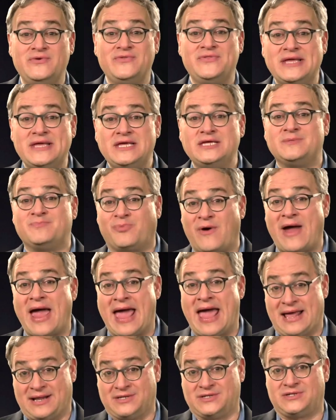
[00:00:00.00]
these
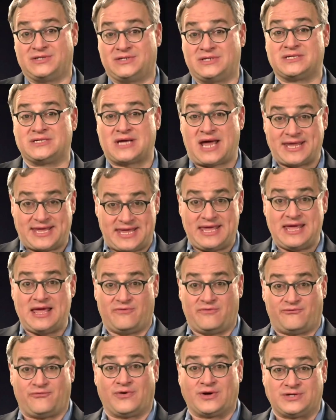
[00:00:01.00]
brands, does
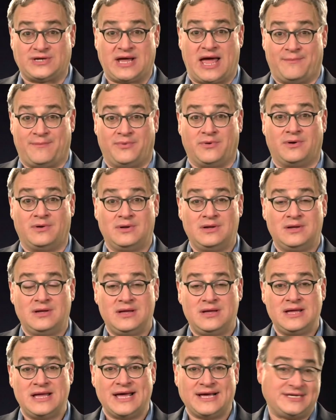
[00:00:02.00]
IKEA, for example,
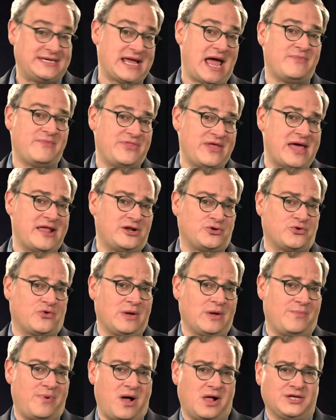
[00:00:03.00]
examine the
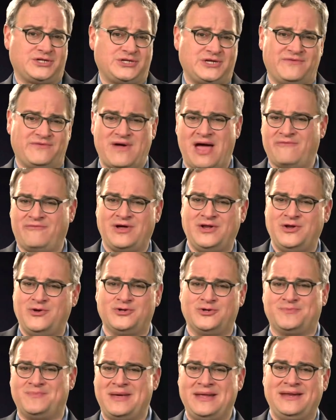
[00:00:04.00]
editorial policy of every
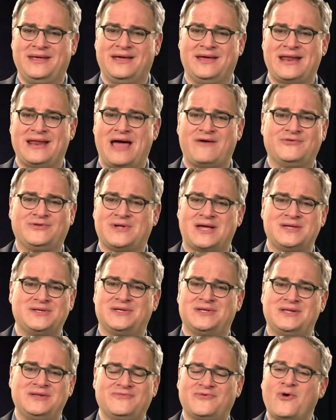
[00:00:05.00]
news media it
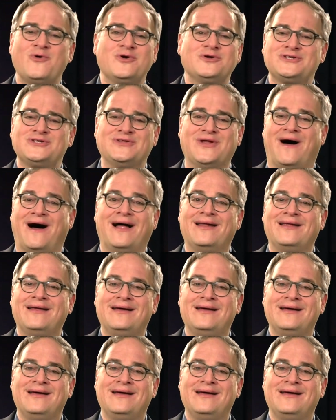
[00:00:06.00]
advertises in? Of course not.